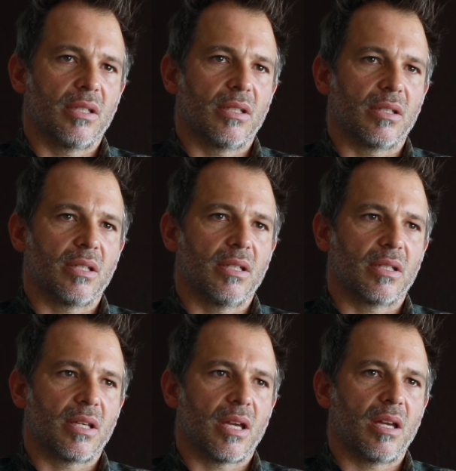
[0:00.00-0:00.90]
in that
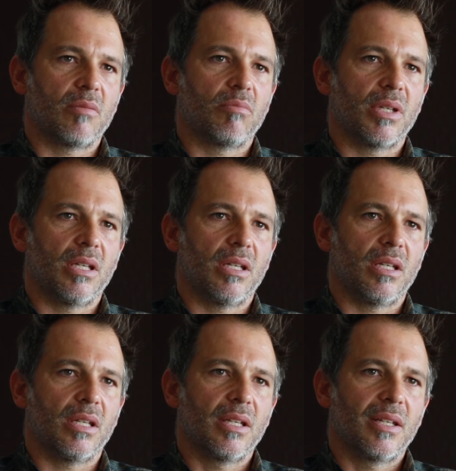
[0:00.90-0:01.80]
it can
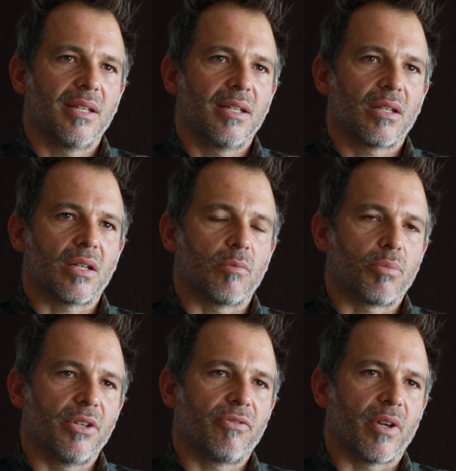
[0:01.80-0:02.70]
be kind of
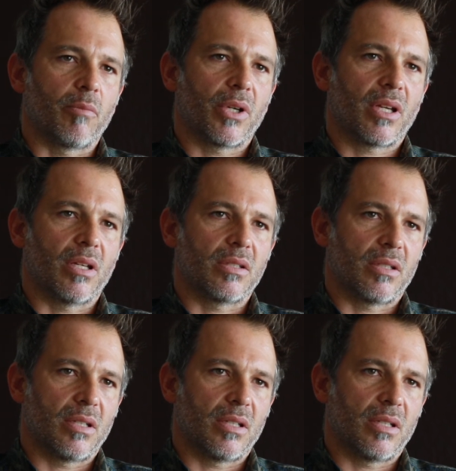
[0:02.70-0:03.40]
prefabricated.